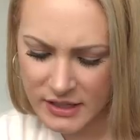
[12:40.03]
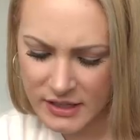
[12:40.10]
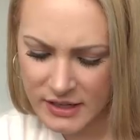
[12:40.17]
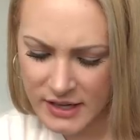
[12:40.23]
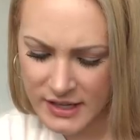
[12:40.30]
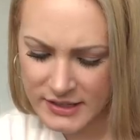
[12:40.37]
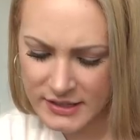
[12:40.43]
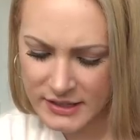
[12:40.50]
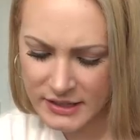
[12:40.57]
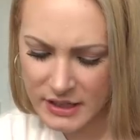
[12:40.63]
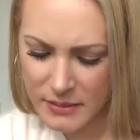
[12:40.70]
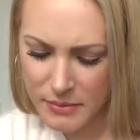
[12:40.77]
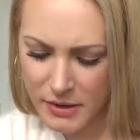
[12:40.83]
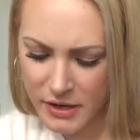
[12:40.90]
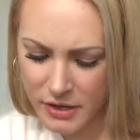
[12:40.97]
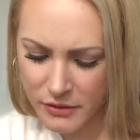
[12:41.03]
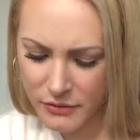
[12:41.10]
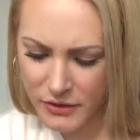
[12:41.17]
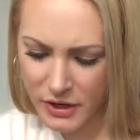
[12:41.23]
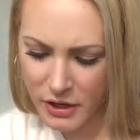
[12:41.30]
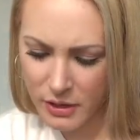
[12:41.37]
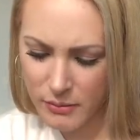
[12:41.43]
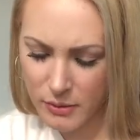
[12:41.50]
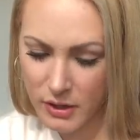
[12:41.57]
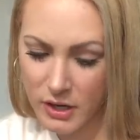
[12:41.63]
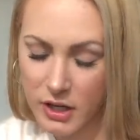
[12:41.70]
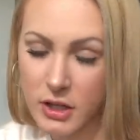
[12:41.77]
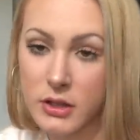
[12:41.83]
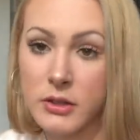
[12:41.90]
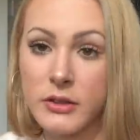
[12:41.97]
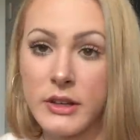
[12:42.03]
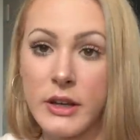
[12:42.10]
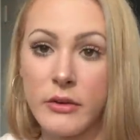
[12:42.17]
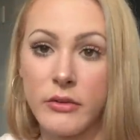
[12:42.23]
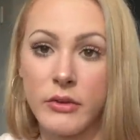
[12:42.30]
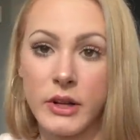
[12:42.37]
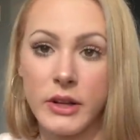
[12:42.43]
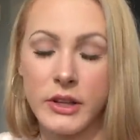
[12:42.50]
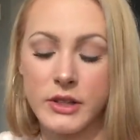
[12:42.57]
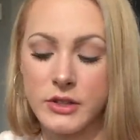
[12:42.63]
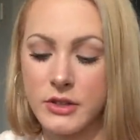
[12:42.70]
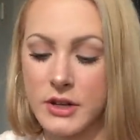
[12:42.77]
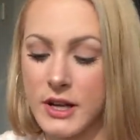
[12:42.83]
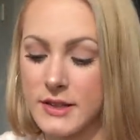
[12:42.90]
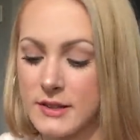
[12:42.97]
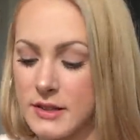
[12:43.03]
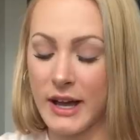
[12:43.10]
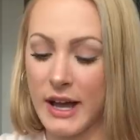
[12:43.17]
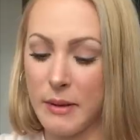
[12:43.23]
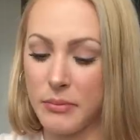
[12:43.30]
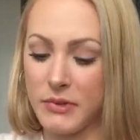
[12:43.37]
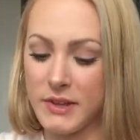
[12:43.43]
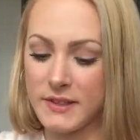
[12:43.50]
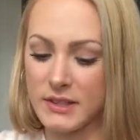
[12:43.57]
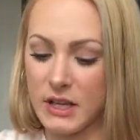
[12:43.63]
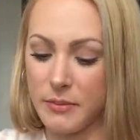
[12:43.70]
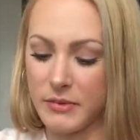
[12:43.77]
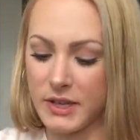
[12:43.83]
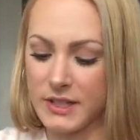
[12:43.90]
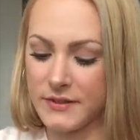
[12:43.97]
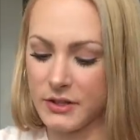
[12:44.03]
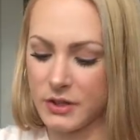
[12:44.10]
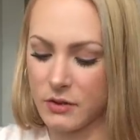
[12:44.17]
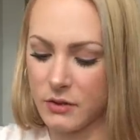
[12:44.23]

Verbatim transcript: Nestle Butterfinger bar. Well, they really tried to hype this up, that's for